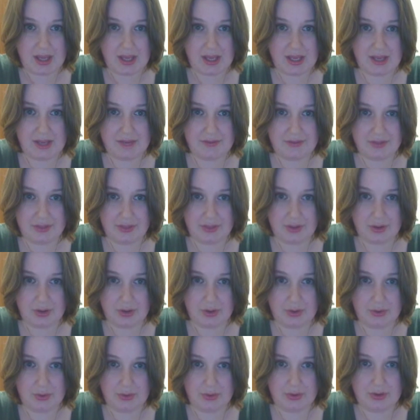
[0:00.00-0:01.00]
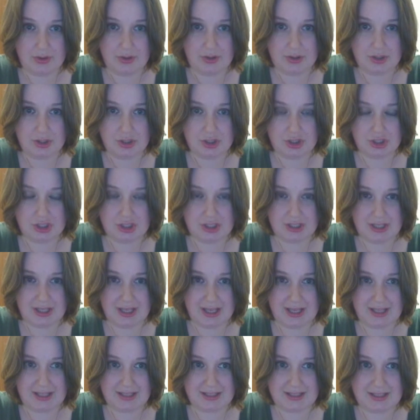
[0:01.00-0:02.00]
even though she
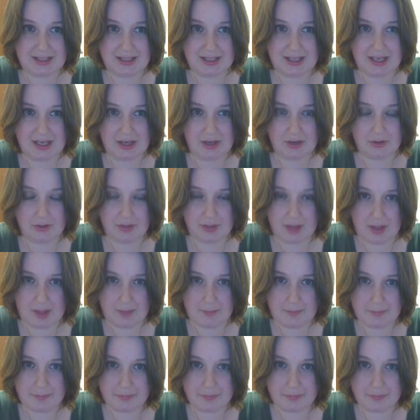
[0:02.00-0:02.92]
can't hear them.